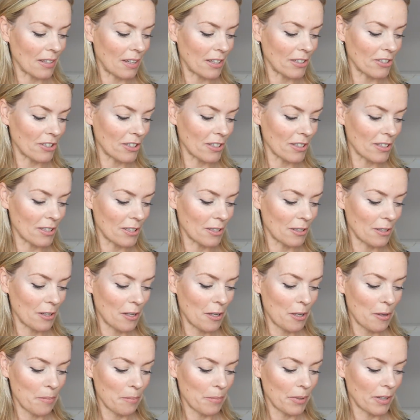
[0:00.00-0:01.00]
I just,
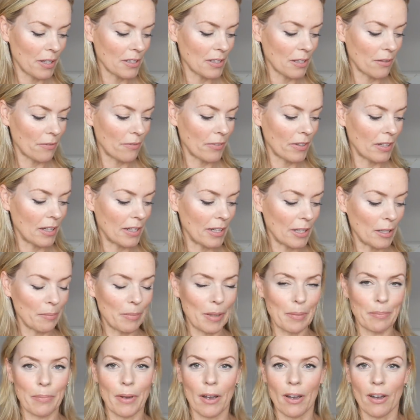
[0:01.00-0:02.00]
because I feel a little
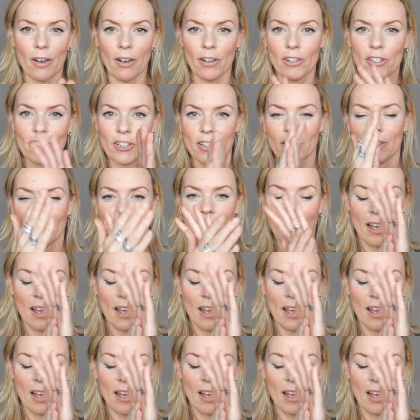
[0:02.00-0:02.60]
bit parched,